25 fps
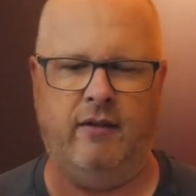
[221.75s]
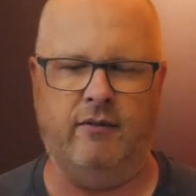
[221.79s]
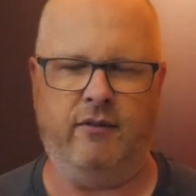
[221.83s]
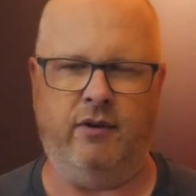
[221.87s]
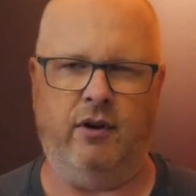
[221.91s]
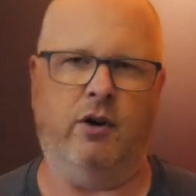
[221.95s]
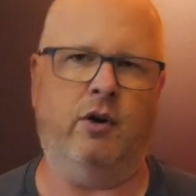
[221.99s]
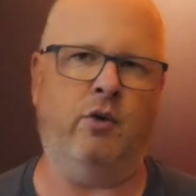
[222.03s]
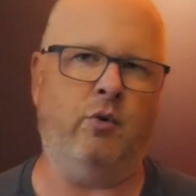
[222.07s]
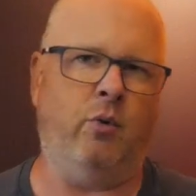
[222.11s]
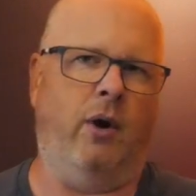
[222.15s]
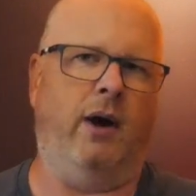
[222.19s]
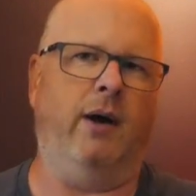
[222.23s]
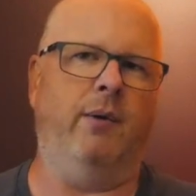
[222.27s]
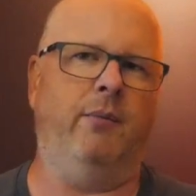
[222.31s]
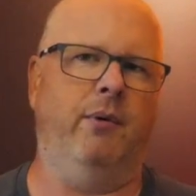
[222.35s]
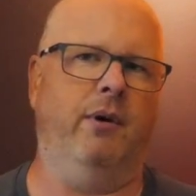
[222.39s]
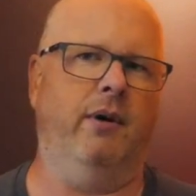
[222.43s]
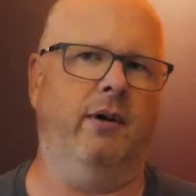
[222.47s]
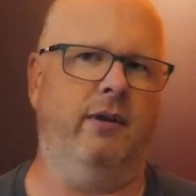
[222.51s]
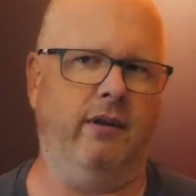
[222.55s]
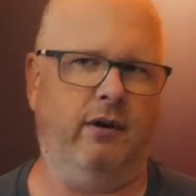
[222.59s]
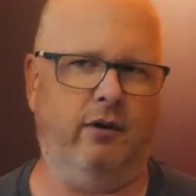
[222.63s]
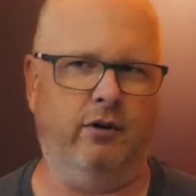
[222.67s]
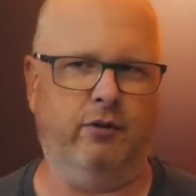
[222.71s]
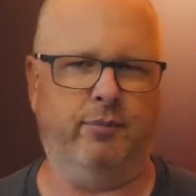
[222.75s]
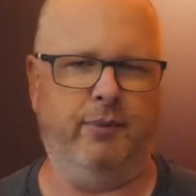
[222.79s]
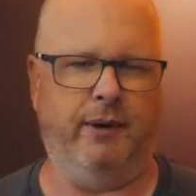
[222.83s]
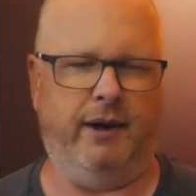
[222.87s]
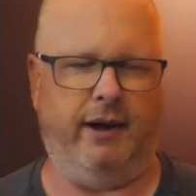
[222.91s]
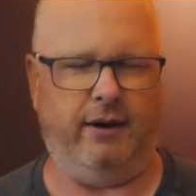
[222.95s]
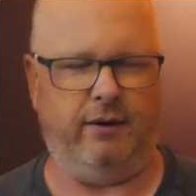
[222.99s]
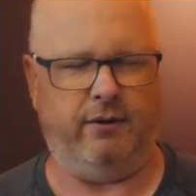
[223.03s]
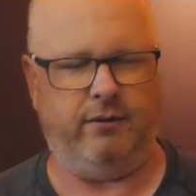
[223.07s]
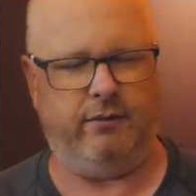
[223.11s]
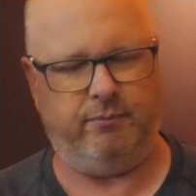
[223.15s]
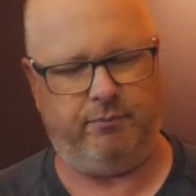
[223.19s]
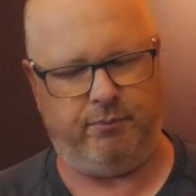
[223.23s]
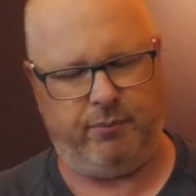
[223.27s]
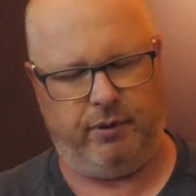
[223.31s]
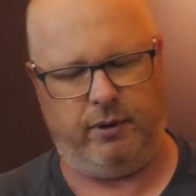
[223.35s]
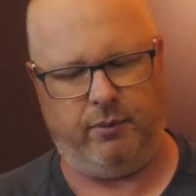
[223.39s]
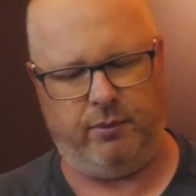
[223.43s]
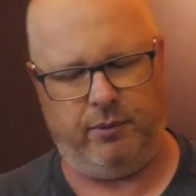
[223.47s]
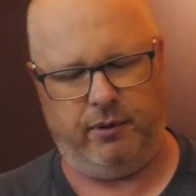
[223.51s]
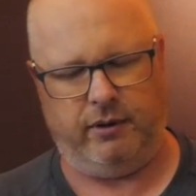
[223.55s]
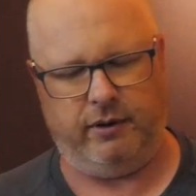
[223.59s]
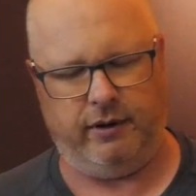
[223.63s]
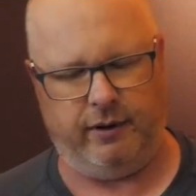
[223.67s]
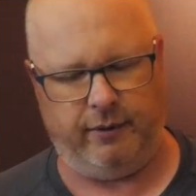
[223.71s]
not quite worked those bit out, but I
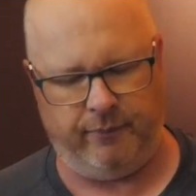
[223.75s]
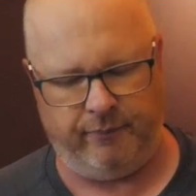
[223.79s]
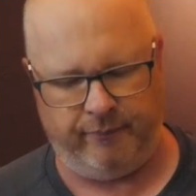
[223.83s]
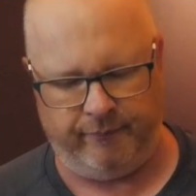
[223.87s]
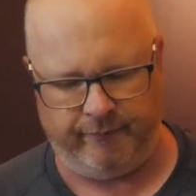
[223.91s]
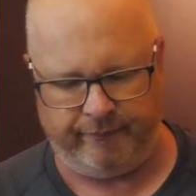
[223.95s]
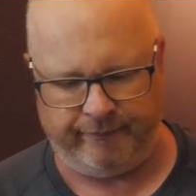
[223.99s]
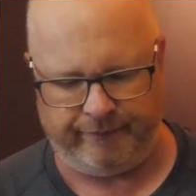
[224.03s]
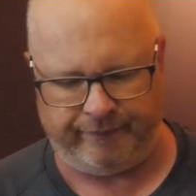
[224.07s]
will do.